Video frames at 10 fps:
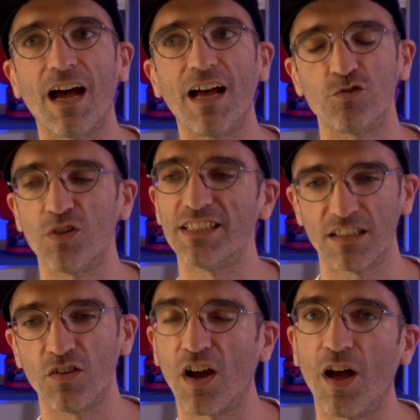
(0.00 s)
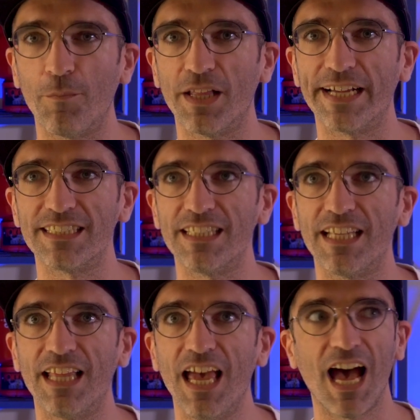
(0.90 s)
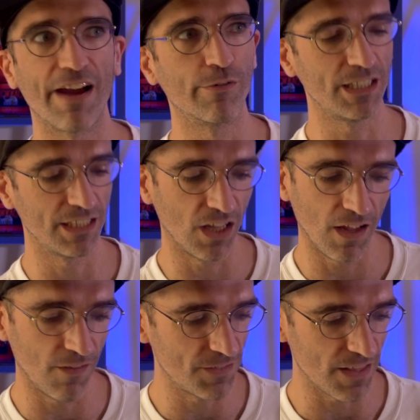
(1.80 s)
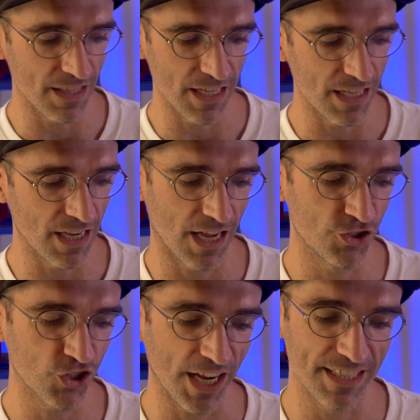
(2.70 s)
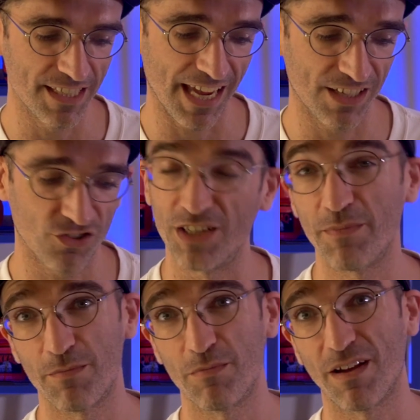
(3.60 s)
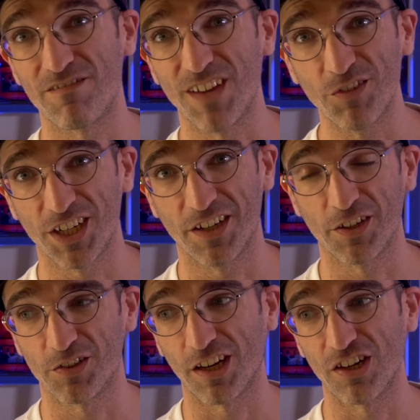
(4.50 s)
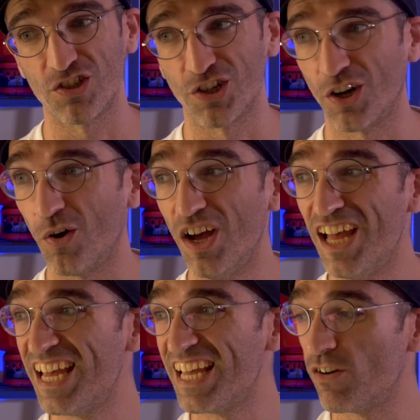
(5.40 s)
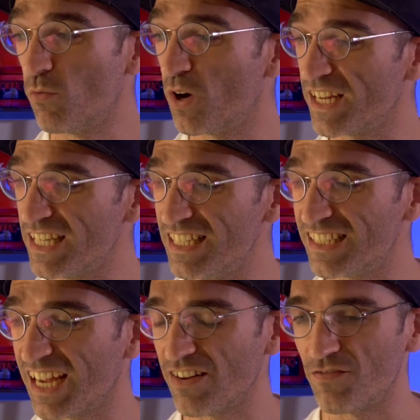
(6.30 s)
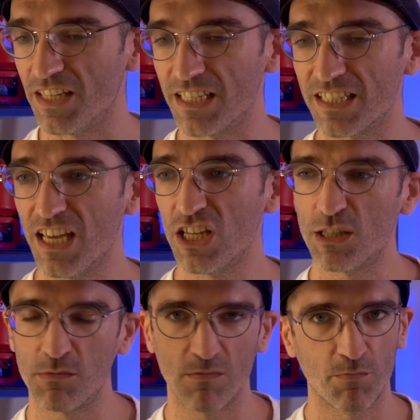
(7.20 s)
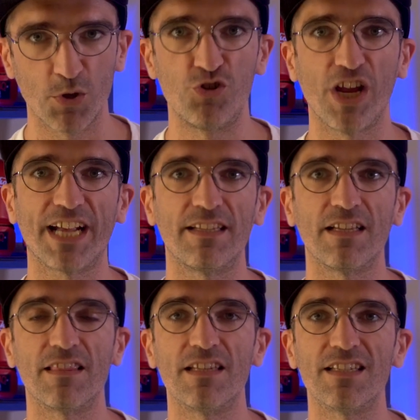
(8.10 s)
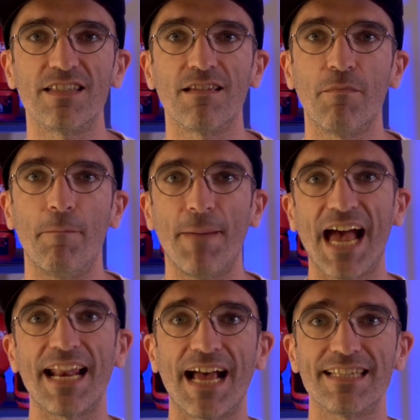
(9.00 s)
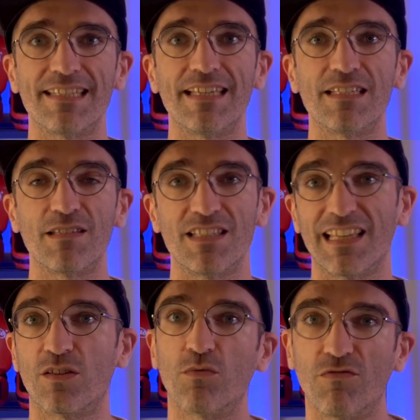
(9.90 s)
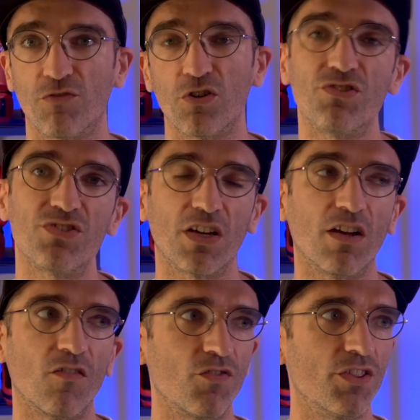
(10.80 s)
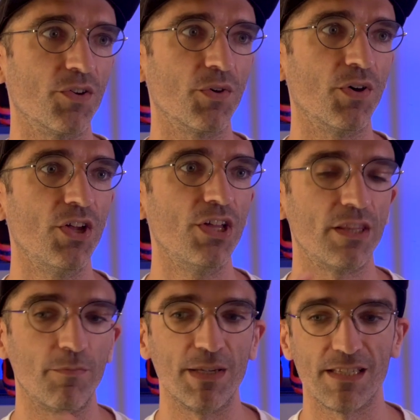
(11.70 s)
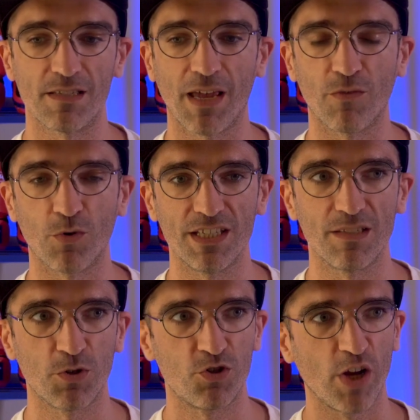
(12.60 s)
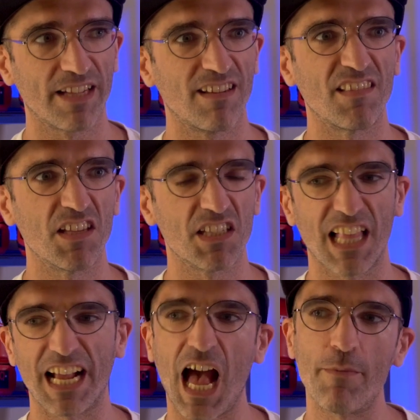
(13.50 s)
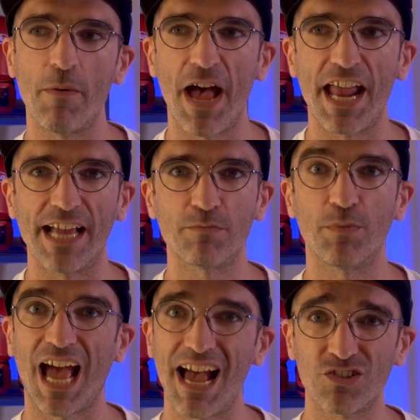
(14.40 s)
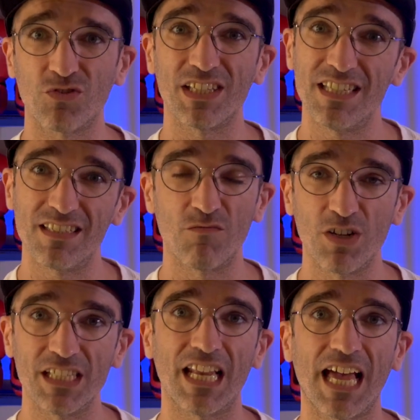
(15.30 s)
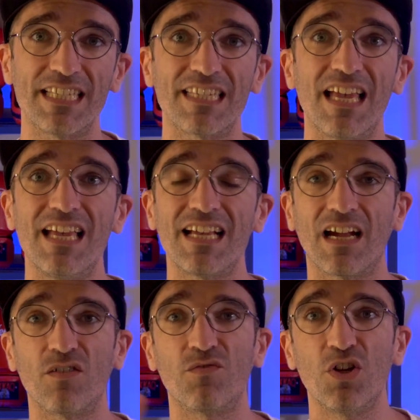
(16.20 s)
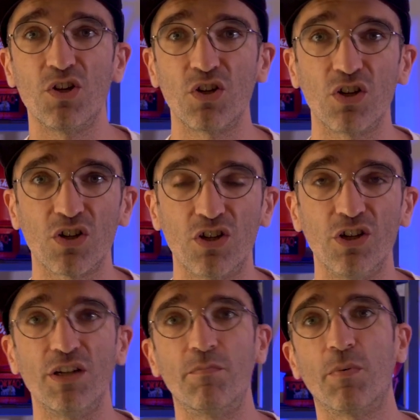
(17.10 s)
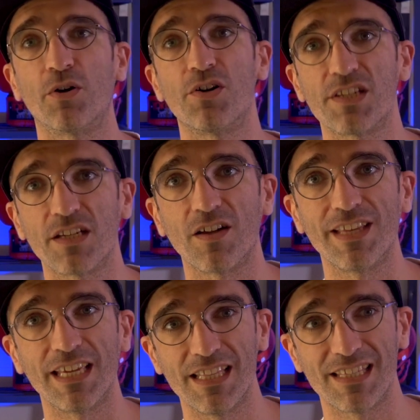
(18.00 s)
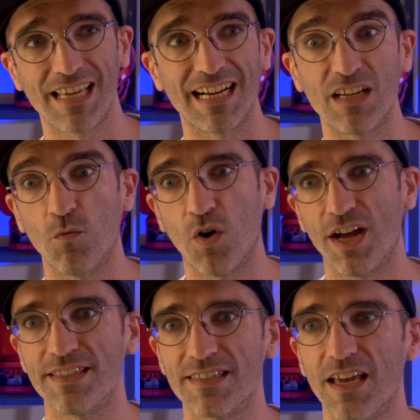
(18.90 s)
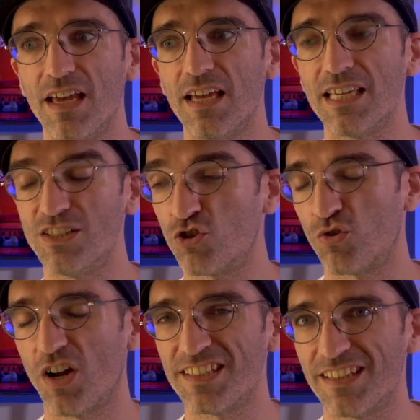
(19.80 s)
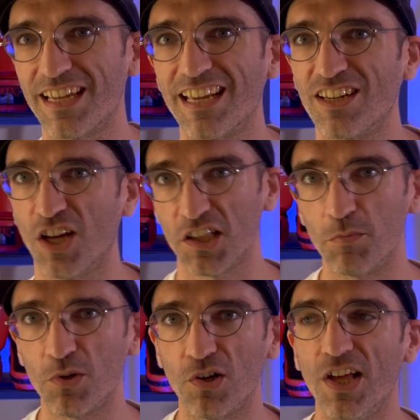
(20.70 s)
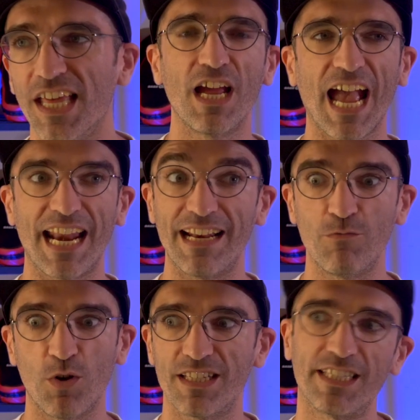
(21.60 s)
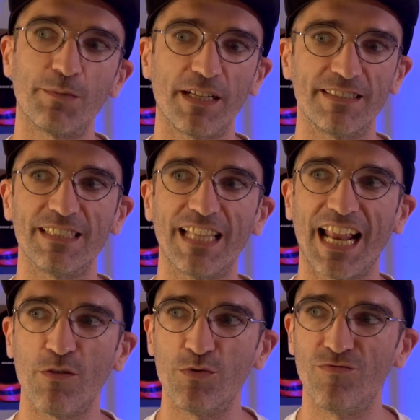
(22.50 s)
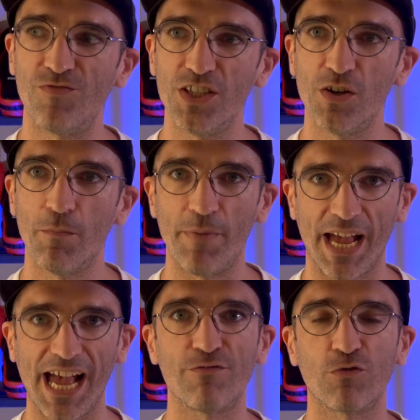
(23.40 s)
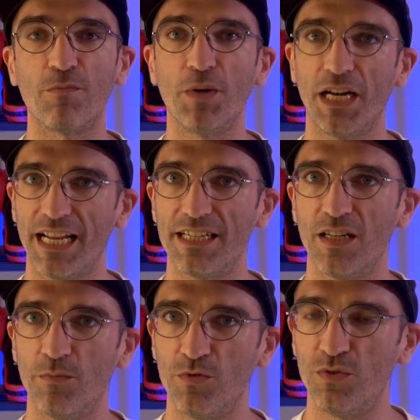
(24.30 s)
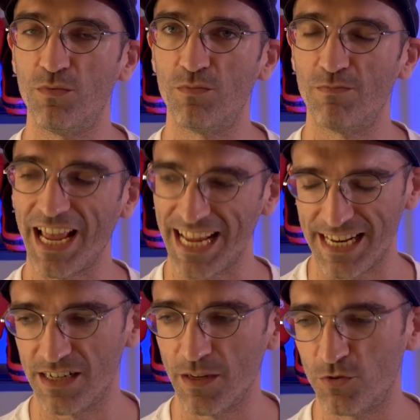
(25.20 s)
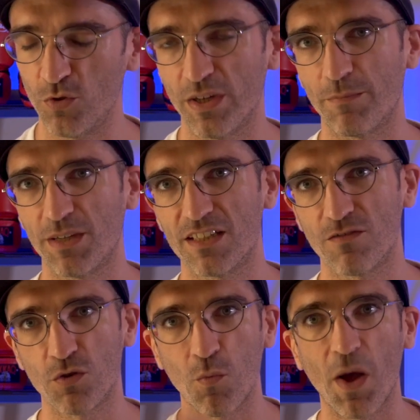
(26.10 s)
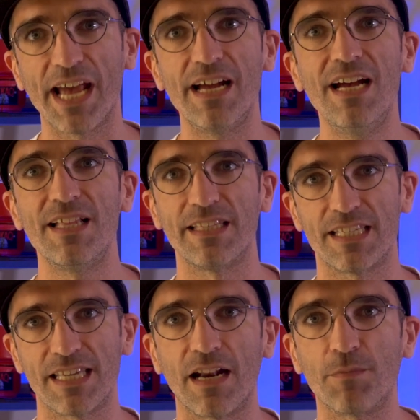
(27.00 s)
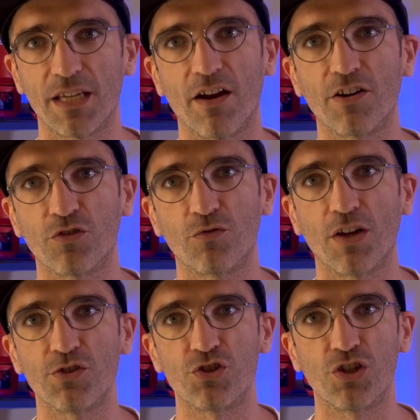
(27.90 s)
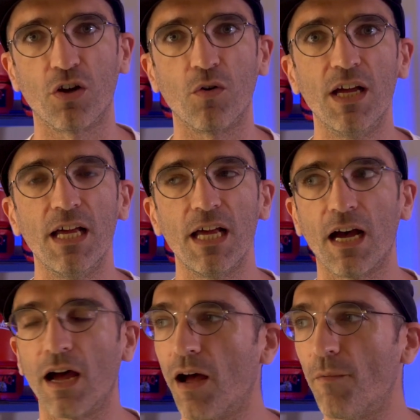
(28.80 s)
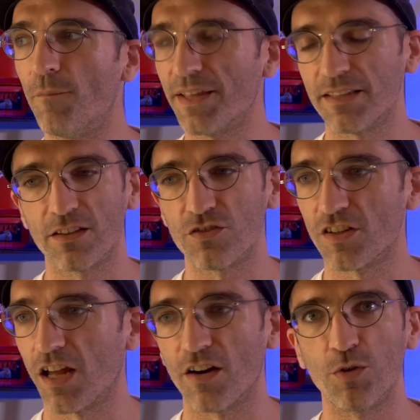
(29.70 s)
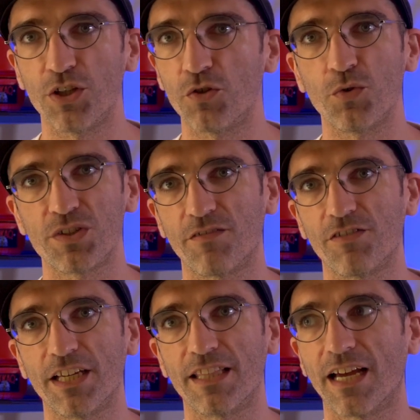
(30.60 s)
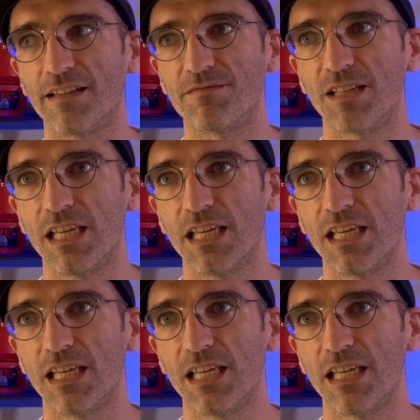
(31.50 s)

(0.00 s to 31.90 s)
So that's a little complex. And then I really loved the Chinese gangster. He might have been my favorite character in the show, where he's kind of this projecting this badassness. He's like the reverse of the businessman, where he's projecting this like, I'm a badass, but actually he's a really nice kind of good person on the inside, and he's trusting and gullible. And I wasn't expecting that I would feel bad for him, but I ended up doing it because of the way they set up the character throughout the show. I think there's a lot of really cool stuff like that.